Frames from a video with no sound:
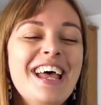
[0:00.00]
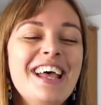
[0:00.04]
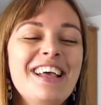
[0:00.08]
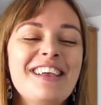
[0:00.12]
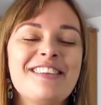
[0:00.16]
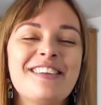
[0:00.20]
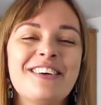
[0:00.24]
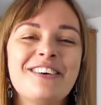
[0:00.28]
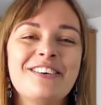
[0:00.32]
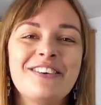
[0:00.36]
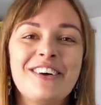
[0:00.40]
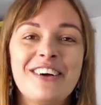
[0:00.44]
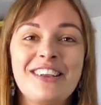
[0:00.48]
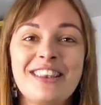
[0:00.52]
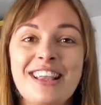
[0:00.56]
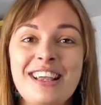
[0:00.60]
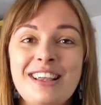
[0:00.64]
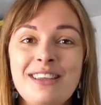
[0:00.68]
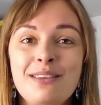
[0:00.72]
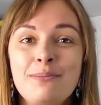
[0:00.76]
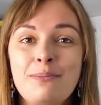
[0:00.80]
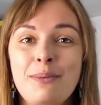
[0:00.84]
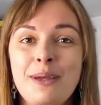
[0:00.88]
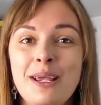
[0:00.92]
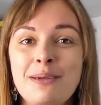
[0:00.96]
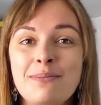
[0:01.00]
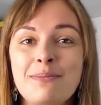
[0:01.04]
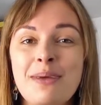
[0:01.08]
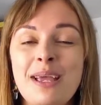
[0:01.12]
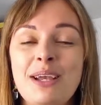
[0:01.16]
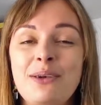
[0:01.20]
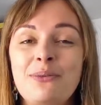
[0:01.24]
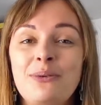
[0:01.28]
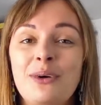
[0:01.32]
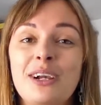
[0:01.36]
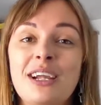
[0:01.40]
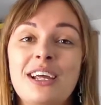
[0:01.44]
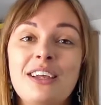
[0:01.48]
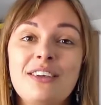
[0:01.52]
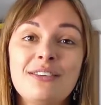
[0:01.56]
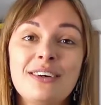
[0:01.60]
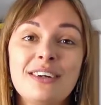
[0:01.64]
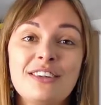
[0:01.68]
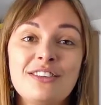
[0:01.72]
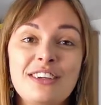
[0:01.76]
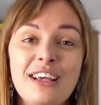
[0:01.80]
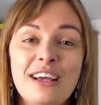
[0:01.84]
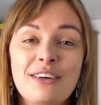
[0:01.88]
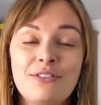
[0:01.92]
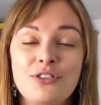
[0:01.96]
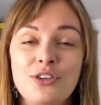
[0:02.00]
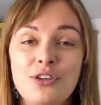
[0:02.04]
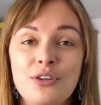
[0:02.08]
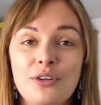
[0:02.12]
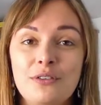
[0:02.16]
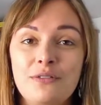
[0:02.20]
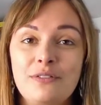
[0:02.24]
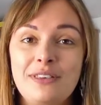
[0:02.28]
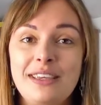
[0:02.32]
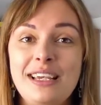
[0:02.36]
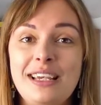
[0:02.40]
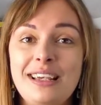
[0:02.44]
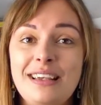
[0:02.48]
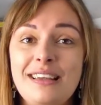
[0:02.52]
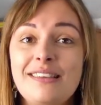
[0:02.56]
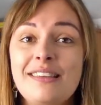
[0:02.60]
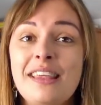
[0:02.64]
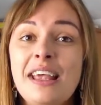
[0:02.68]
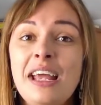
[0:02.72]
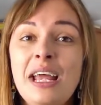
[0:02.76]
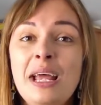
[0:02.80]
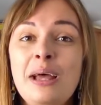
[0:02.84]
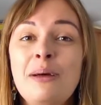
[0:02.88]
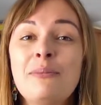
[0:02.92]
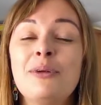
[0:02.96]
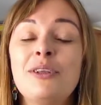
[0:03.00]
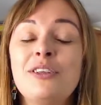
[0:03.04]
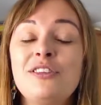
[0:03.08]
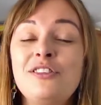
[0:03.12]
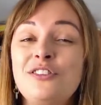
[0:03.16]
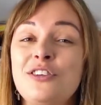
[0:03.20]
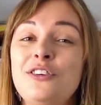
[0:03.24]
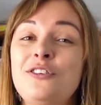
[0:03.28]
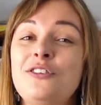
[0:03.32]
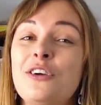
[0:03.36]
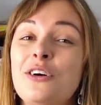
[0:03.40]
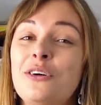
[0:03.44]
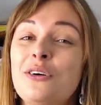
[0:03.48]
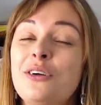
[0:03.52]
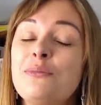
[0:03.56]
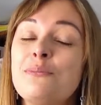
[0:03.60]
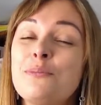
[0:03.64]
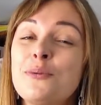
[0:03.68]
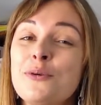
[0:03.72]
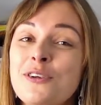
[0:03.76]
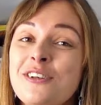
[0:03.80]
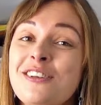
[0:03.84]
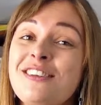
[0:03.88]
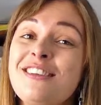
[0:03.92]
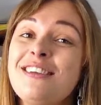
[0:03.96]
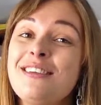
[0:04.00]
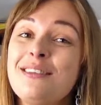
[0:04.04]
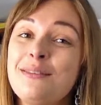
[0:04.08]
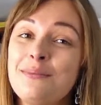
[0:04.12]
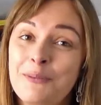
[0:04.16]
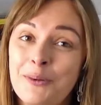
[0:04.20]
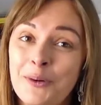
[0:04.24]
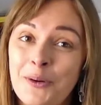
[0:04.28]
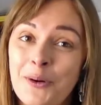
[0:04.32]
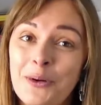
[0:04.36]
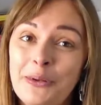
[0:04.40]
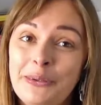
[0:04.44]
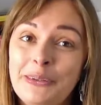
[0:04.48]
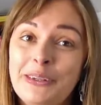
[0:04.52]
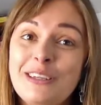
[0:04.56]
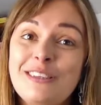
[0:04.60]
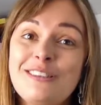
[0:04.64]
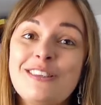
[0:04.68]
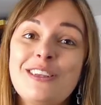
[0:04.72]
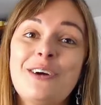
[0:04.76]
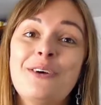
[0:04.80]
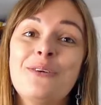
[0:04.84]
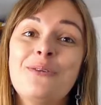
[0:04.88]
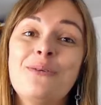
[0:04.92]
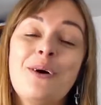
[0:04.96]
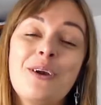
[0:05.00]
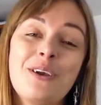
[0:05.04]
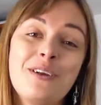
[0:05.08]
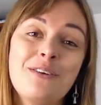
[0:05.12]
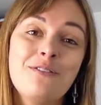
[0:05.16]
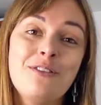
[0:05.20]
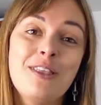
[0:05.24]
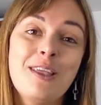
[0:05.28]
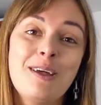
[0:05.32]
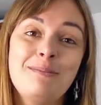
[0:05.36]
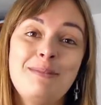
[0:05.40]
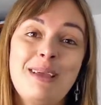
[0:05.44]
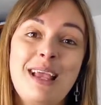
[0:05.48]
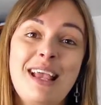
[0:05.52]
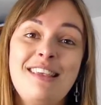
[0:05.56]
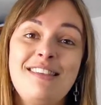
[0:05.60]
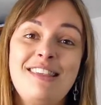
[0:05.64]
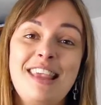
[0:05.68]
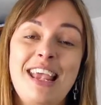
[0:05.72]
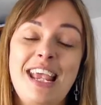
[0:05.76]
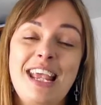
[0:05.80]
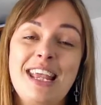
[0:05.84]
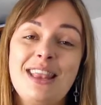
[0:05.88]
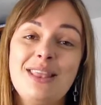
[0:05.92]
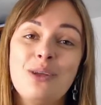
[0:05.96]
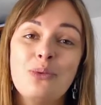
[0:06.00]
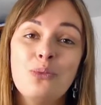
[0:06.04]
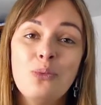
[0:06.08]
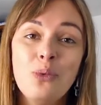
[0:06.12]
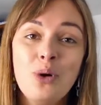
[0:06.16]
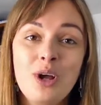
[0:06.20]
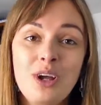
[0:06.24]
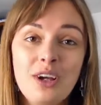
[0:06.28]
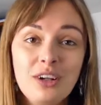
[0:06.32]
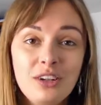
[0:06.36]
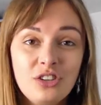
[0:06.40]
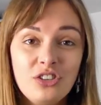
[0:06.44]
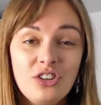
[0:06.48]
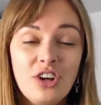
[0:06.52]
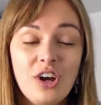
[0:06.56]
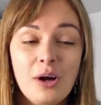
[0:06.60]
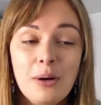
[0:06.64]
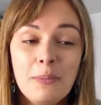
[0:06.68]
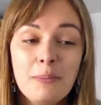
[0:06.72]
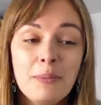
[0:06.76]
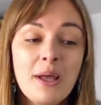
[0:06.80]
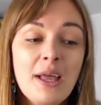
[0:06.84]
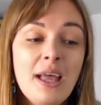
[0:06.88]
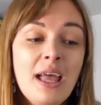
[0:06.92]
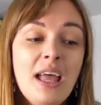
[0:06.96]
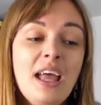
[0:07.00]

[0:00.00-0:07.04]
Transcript: So I've got this big main one. I do actually have two of these, but the studio is pretty small, so one of them is in the workshop.